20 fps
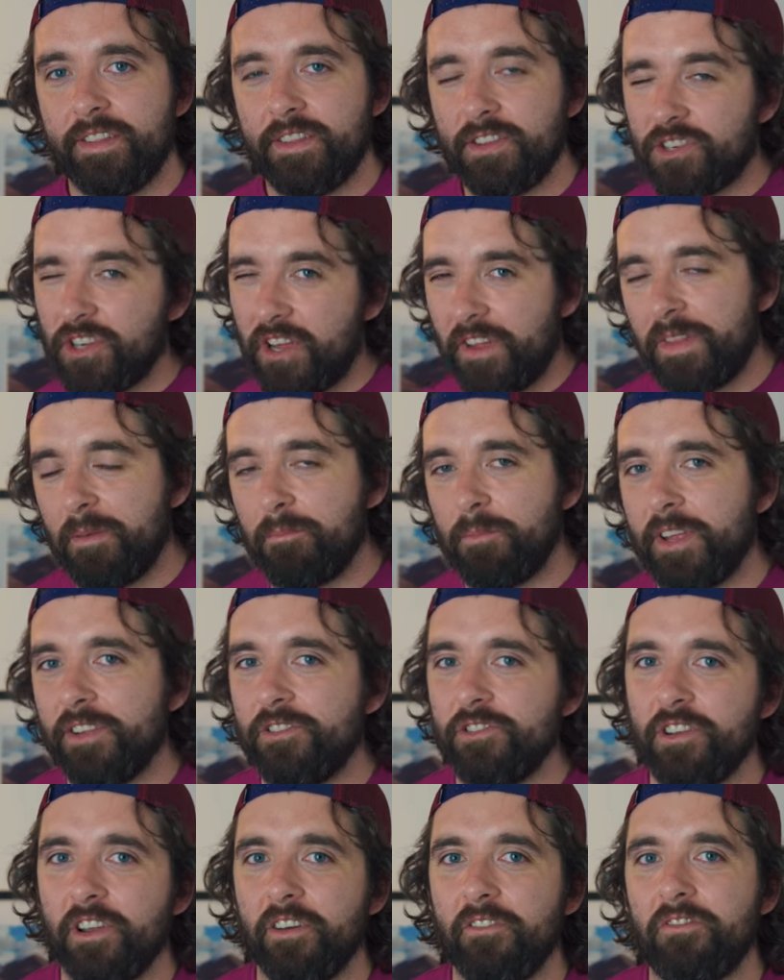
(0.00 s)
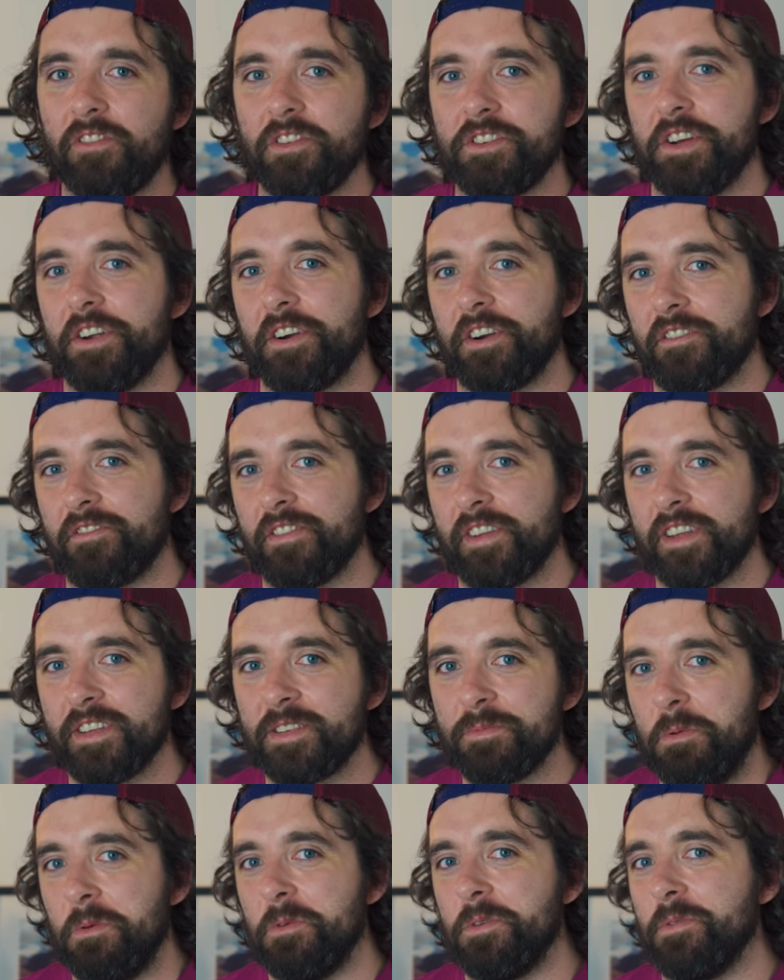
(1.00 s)
shot that made you love photography, I
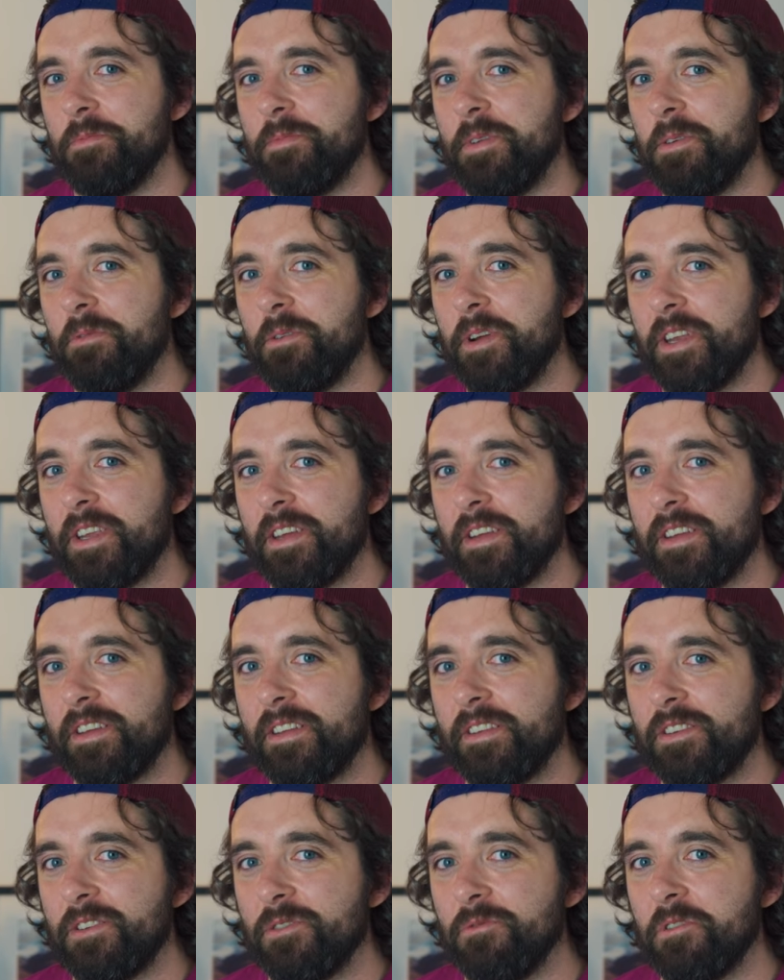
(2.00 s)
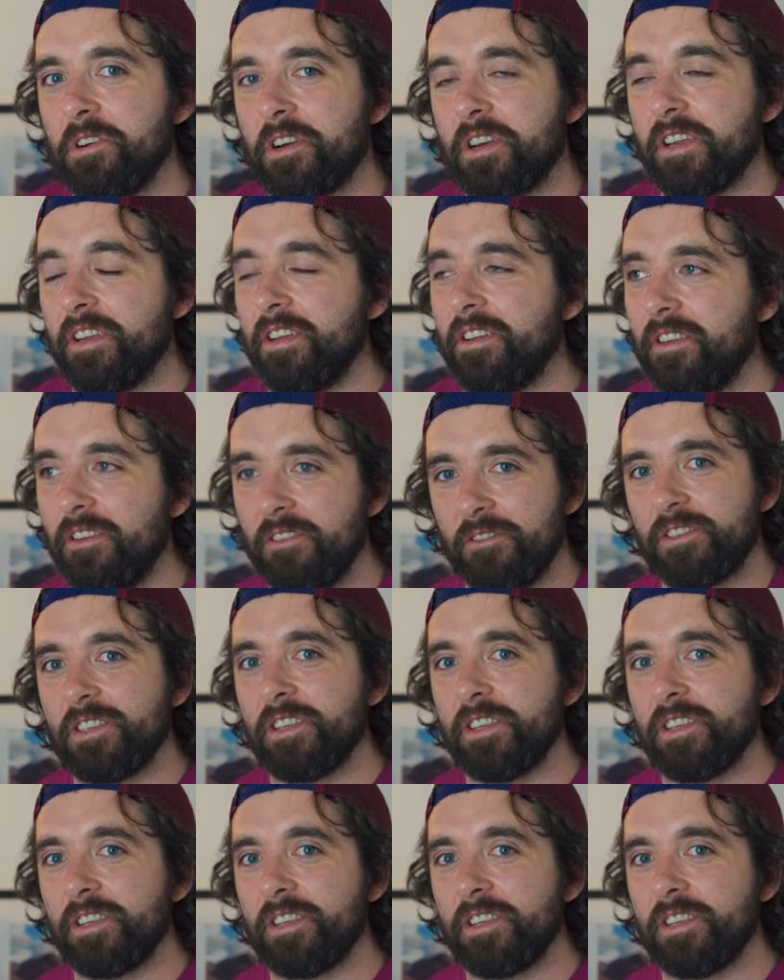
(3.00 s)
suppose, would be the way to work it, you know,